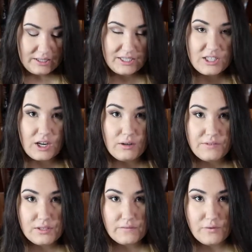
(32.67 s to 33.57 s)
Let's start
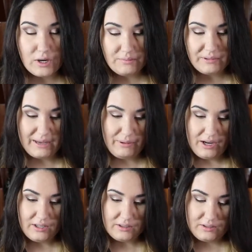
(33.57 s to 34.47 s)
with the Sephora Play
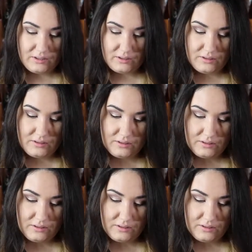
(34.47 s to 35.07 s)
box.